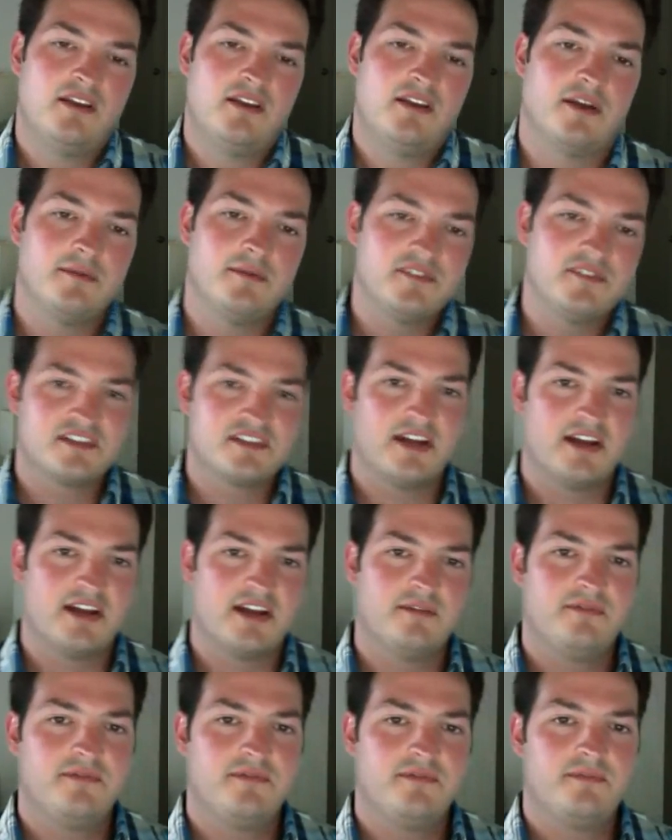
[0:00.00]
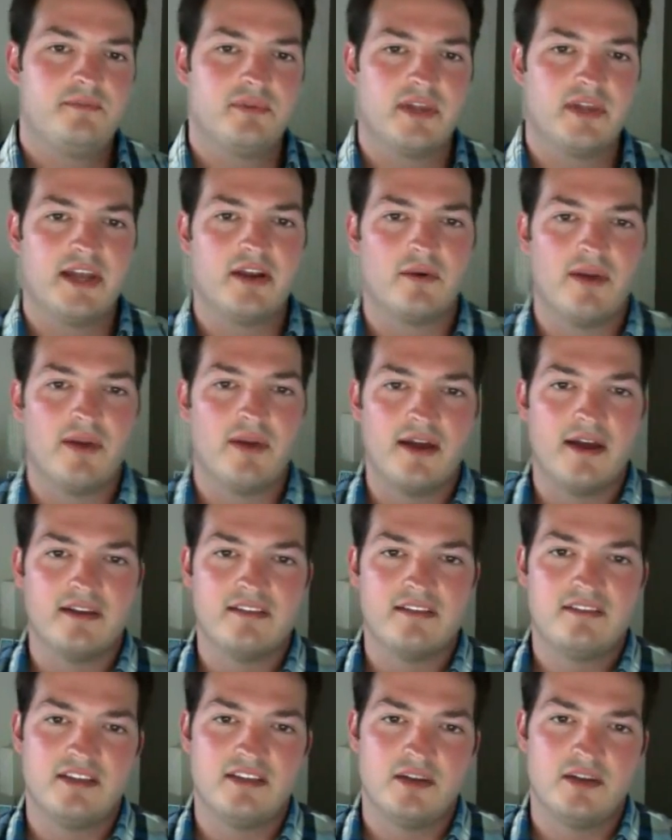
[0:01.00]
So I'm just kind of playing around
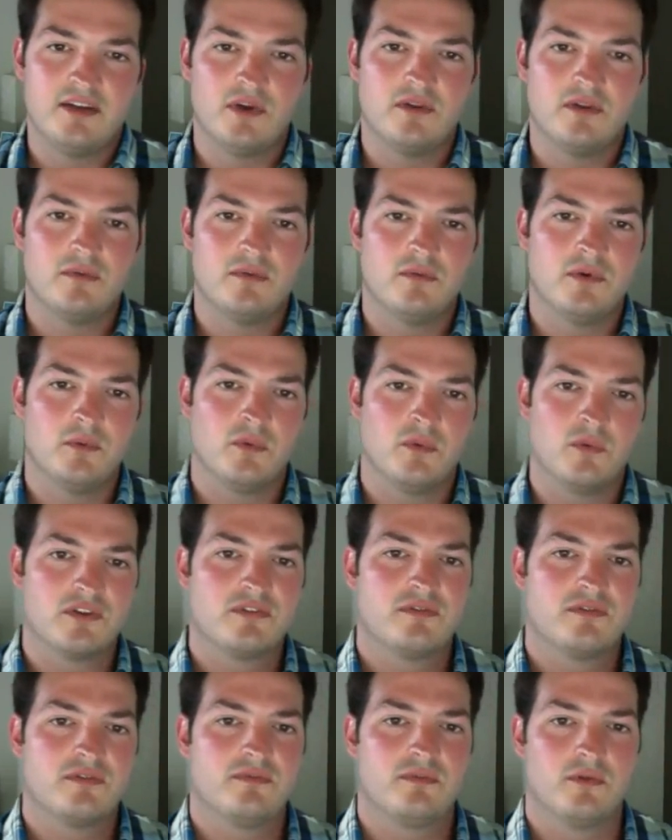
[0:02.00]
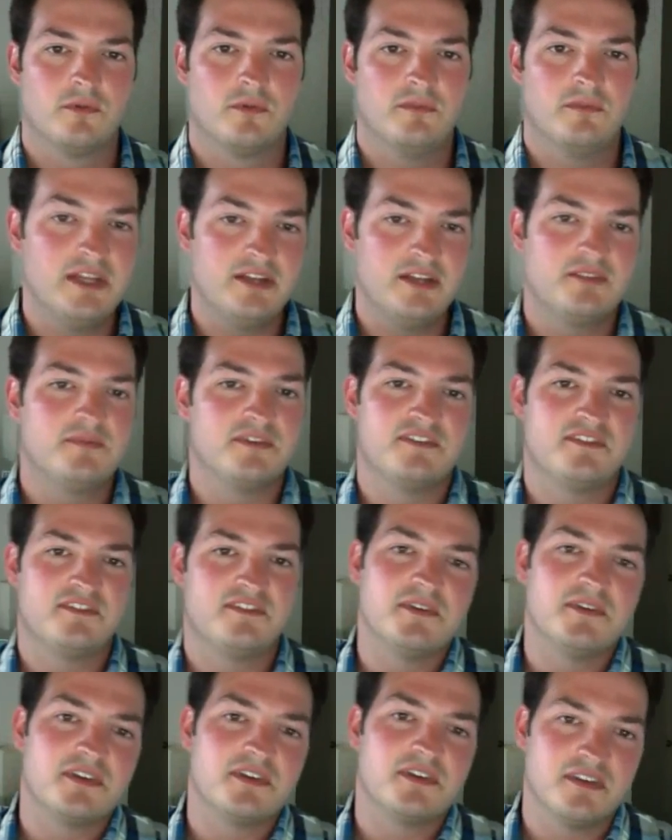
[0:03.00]
and seeing what what works for me
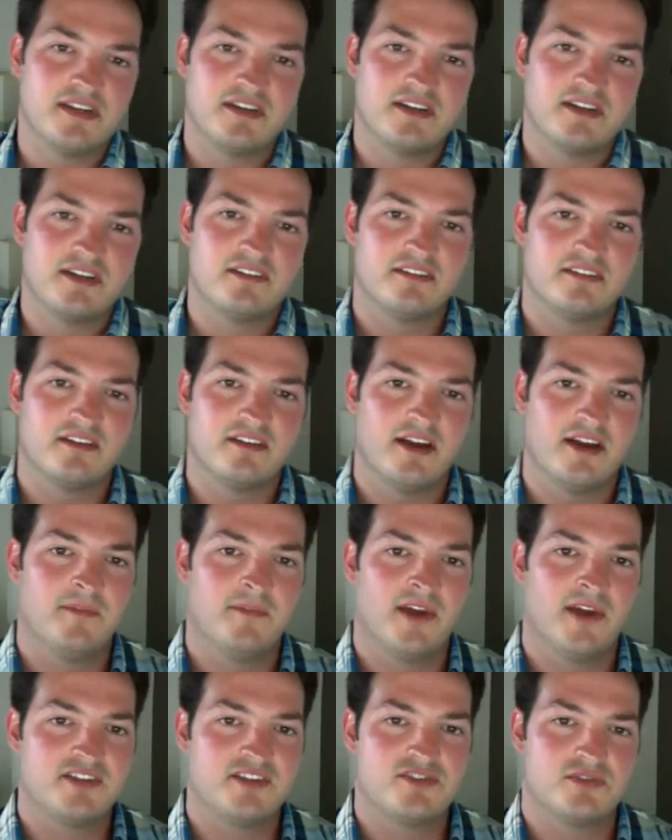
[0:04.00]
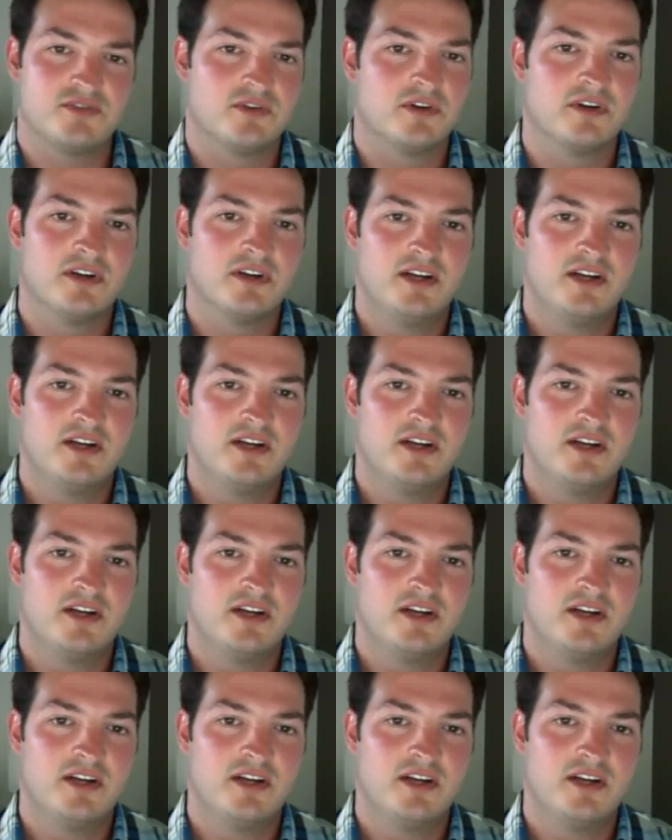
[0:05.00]
specifically because I'm not sure.